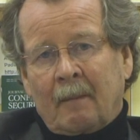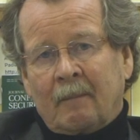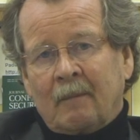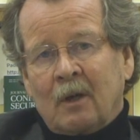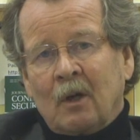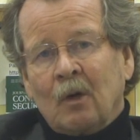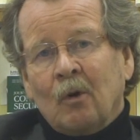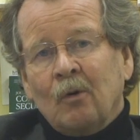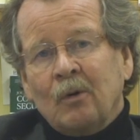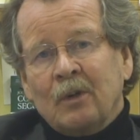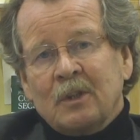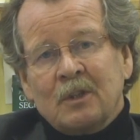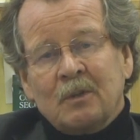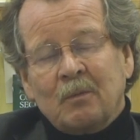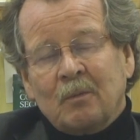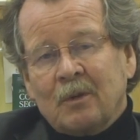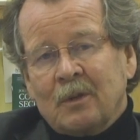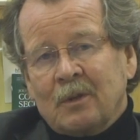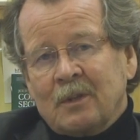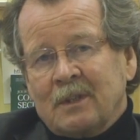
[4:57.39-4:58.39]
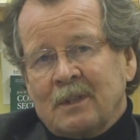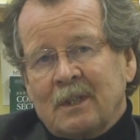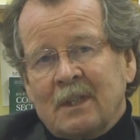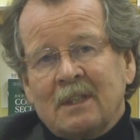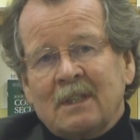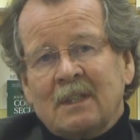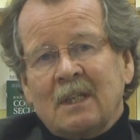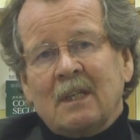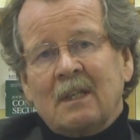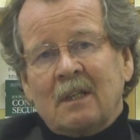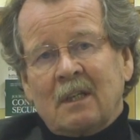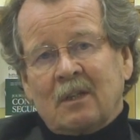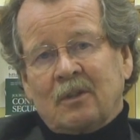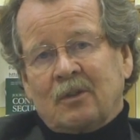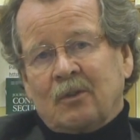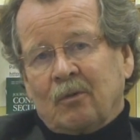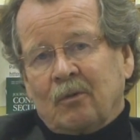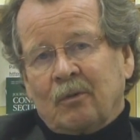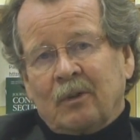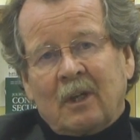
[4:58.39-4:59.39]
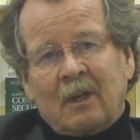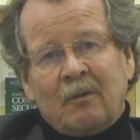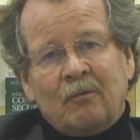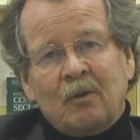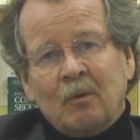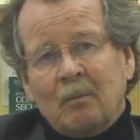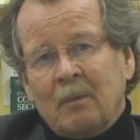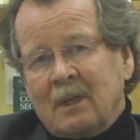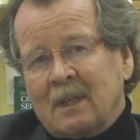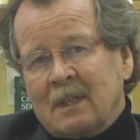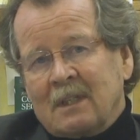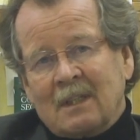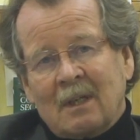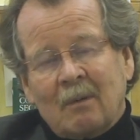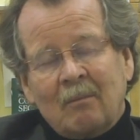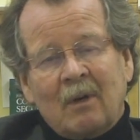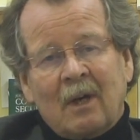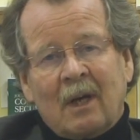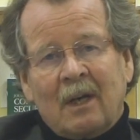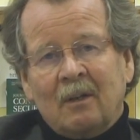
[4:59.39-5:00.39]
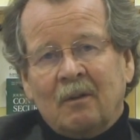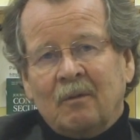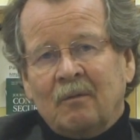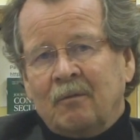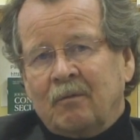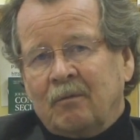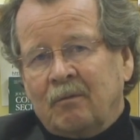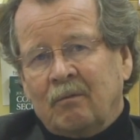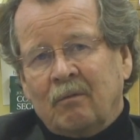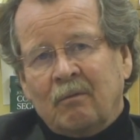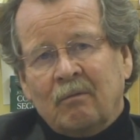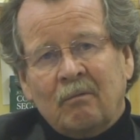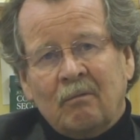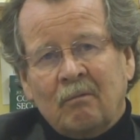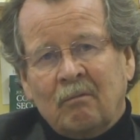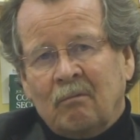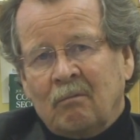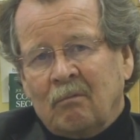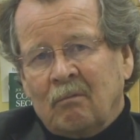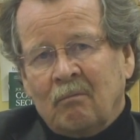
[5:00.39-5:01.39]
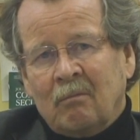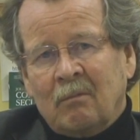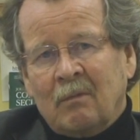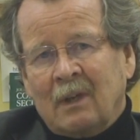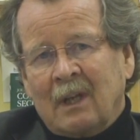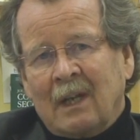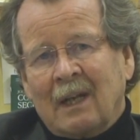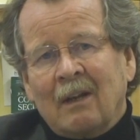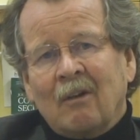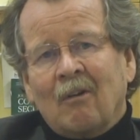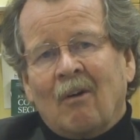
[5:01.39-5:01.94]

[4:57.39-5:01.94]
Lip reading: The oldest were 16 years old. They have committed some kind of little